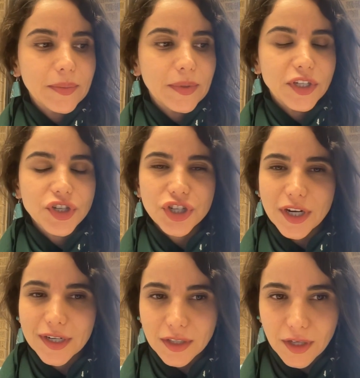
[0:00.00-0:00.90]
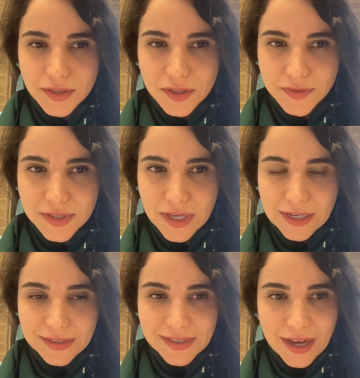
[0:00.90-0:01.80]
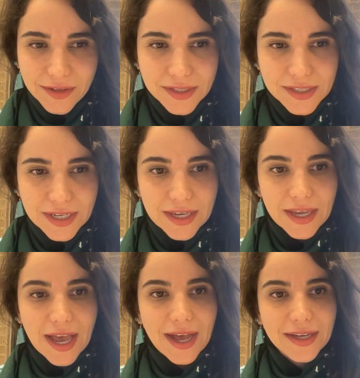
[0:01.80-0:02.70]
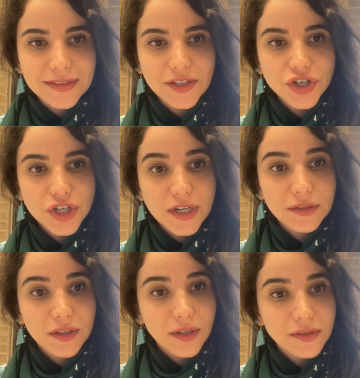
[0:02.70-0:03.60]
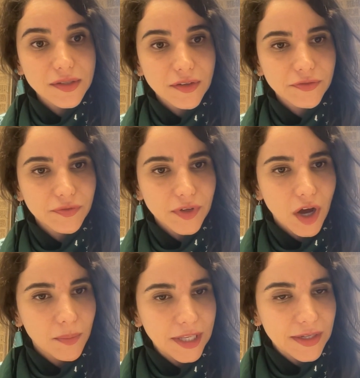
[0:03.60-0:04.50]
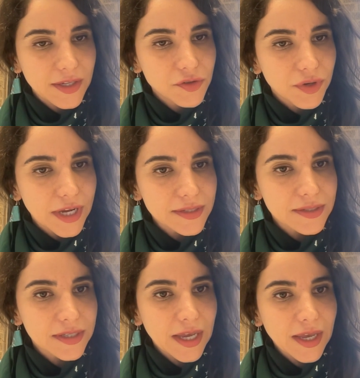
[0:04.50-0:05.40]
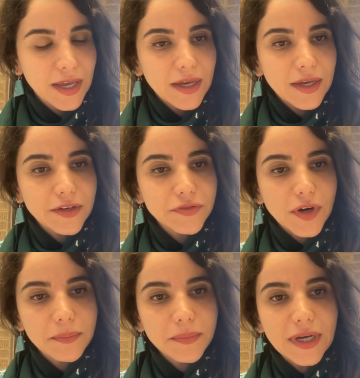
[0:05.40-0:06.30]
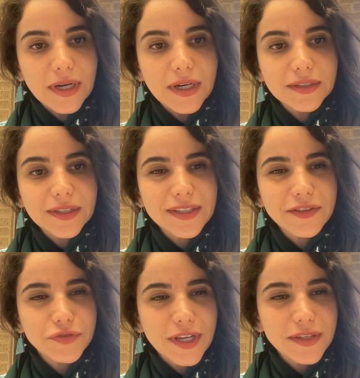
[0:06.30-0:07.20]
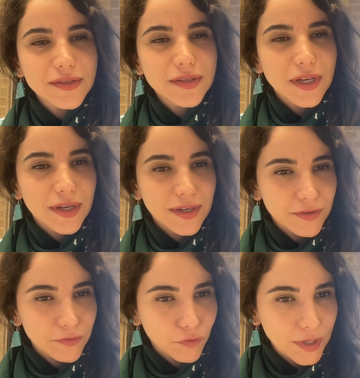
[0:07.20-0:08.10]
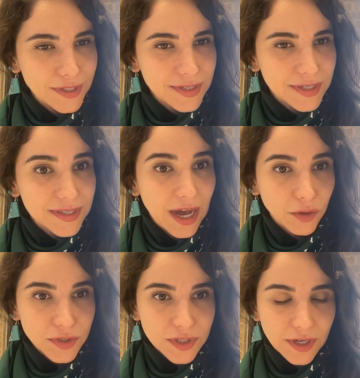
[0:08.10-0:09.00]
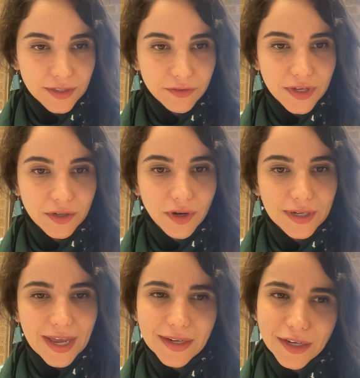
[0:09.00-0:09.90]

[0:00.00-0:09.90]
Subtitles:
shared lots of solidarity and shared lots of common interest from the different voices outside of Iran. And